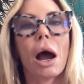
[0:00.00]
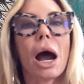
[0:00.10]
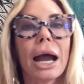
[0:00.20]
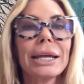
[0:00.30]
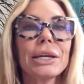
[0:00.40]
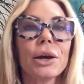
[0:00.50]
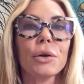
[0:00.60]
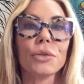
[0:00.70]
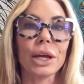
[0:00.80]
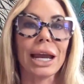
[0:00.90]
I
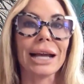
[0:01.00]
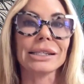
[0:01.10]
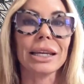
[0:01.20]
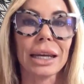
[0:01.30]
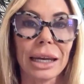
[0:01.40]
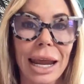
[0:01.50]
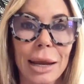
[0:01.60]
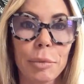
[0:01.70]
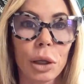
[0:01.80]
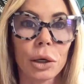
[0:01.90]
know that as an
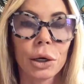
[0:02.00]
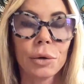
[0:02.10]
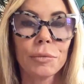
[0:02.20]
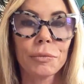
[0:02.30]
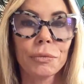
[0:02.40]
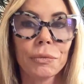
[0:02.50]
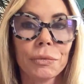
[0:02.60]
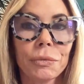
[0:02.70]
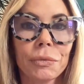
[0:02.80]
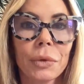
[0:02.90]
enabler,
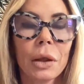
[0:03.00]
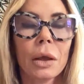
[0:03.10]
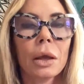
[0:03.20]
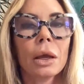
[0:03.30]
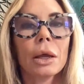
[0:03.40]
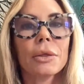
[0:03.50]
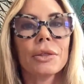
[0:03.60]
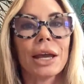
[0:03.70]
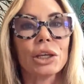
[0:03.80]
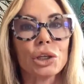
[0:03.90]

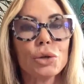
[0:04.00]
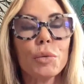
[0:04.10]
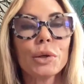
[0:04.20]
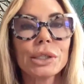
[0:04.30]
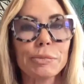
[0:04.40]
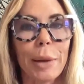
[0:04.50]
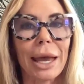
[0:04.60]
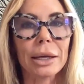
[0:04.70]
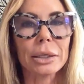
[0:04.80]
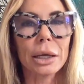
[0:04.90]
that you will
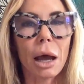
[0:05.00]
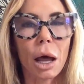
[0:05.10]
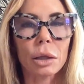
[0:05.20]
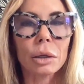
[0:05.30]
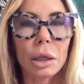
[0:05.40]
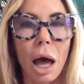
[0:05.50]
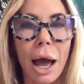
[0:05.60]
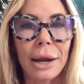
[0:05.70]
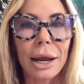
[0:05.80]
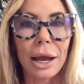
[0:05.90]
spend a
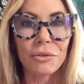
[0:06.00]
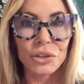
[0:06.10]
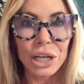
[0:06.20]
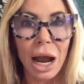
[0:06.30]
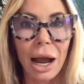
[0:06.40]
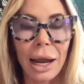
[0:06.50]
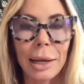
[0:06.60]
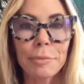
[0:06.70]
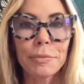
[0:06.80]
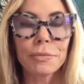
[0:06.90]
lot of
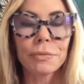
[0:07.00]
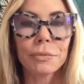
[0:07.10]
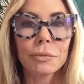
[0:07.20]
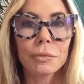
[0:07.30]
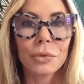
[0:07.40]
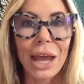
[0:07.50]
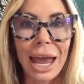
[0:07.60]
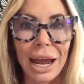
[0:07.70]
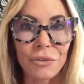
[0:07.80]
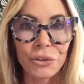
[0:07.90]
time,
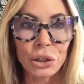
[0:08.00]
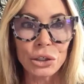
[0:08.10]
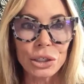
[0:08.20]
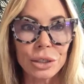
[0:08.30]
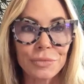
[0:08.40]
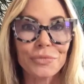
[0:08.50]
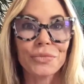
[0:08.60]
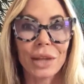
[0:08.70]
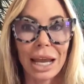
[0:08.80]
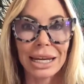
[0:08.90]
effort,
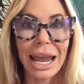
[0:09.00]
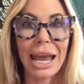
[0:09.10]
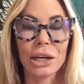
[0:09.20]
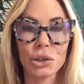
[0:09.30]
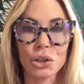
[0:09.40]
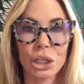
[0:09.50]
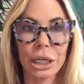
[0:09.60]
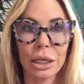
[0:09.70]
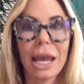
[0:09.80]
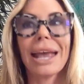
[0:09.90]
and
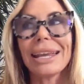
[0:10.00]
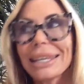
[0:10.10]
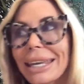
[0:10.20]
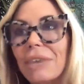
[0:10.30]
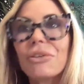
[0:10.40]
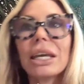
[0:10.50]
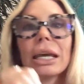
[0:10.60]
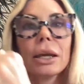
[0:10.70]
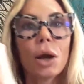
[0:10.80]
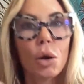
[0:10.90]
energy giving
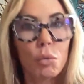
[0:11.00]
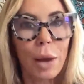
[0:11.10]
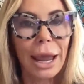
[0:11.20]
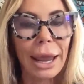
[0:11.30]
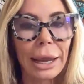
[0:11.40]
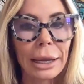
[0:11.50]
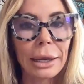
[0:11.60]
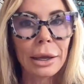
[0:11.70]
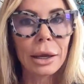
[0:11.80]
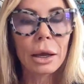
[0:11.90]
it away
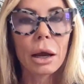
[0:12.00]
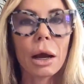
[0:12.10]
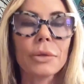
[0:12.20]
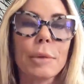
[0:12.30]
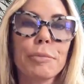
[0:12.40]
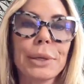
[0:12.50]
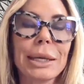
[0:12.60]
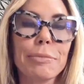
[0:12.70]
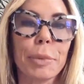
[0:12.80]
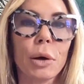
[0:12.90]
on the
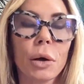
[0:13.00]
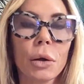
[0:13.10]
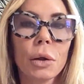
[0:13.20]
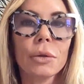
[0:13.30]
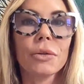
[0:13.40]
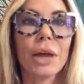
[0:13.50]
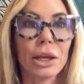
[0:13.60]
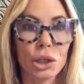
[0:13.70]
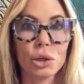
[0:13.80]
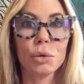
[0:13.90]
people
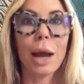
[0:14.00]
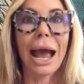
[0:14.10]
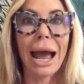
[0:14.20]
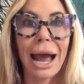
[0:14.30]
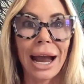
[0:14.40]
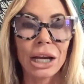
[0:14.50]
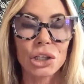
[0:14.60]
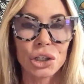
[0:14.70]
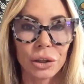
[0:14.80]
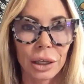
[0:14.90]
that you
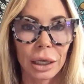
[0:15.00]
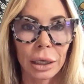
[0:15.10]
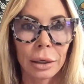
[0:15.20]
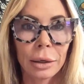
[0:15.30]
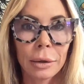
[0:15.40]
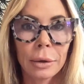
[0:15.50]
actually